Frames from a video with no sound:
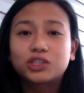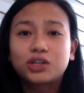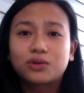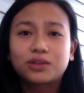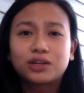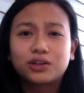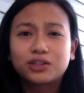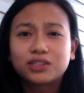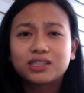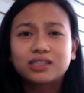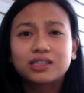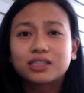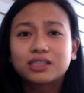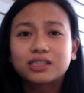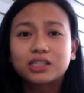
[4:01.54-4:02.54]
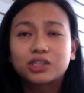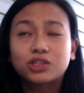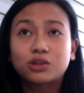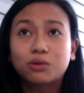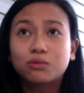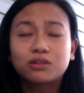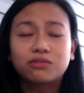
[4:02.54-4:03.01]
know that your statistics
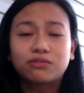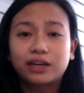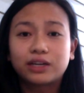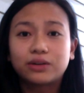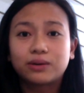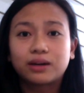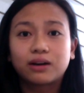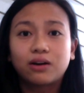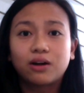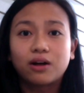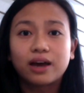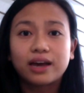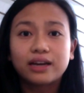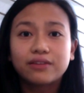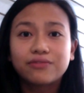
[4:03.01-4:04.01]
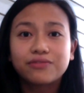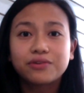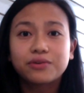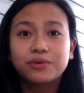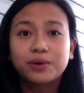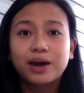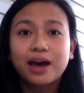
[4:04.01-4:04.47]
don't define you at all. And if
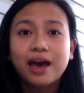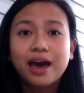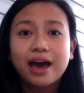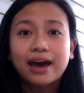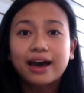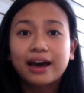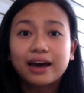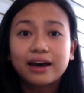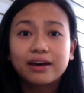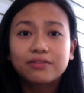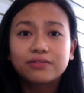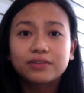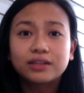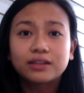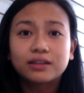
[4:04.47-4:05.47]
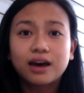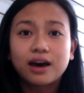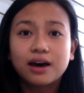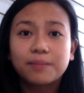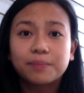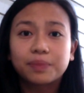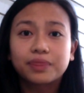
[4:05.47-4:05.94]
you have
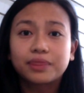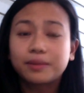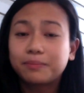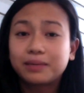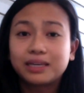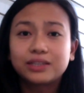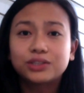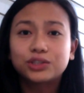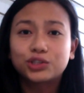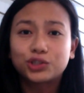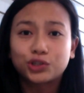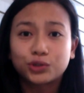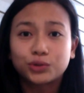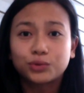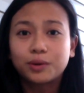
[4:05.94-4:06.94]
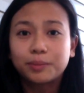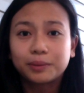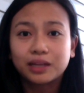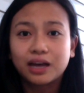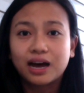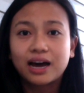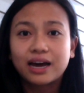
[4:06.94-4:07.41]
the means to
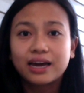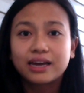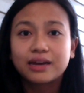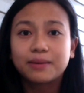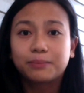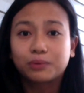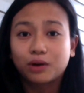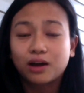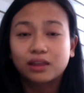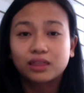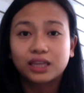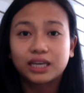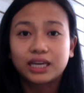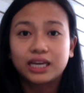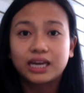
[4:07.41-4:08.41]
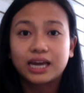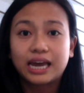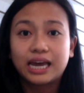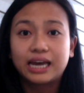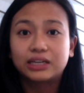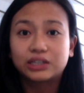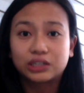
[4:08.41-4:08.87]
apply broadly
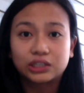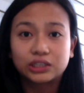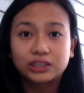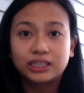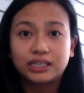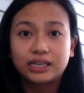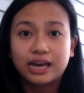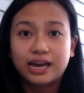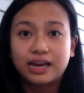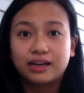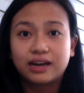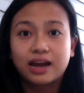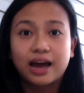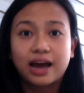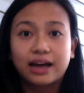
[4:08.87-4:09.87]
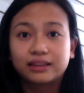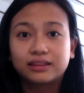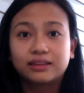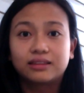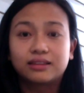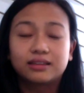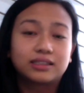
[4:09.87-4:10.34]
and early and at
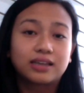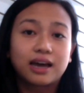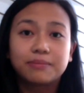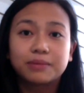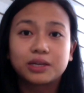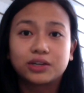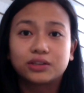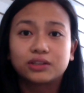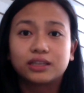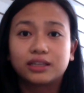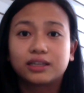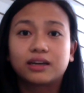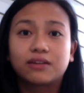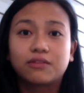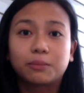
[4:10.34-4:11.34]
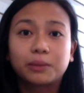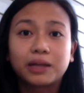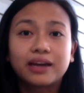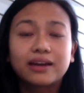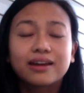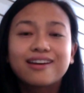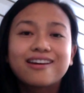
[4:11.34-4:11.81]
the time that you're thinking of
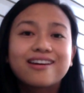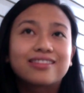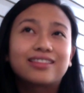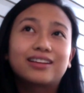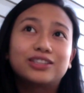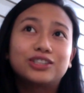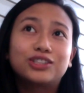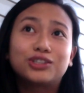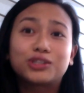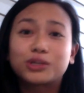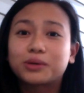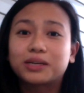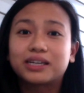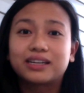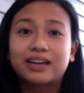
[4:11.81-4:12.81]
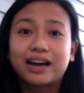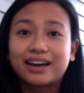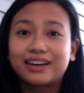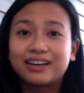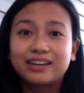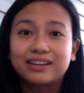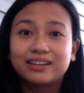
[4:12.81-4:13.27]
applying, then do it.
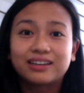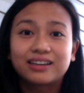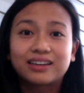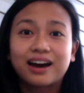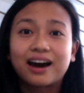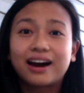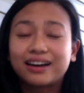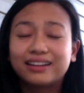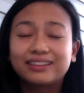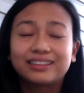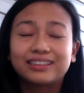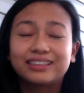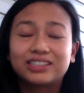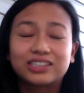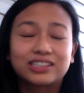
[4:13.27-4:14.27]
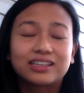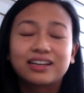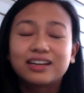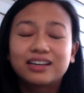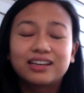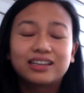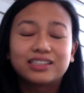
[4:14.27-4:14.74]
I highly just
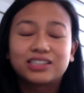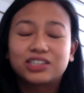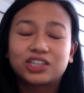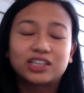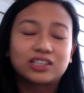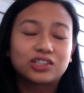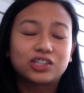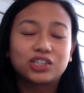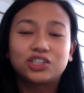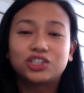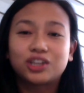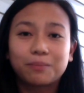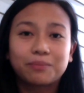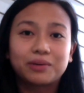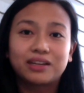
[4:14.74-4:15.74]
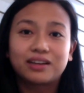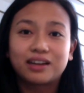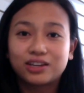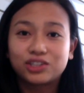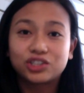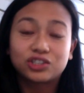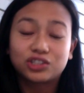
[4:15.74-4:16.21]
suggest to jump in
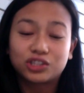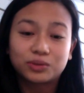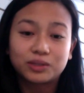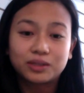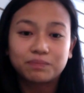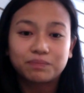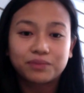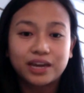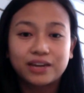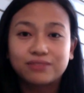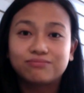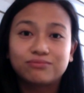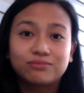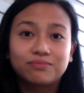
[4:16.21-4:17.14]
and just do it. And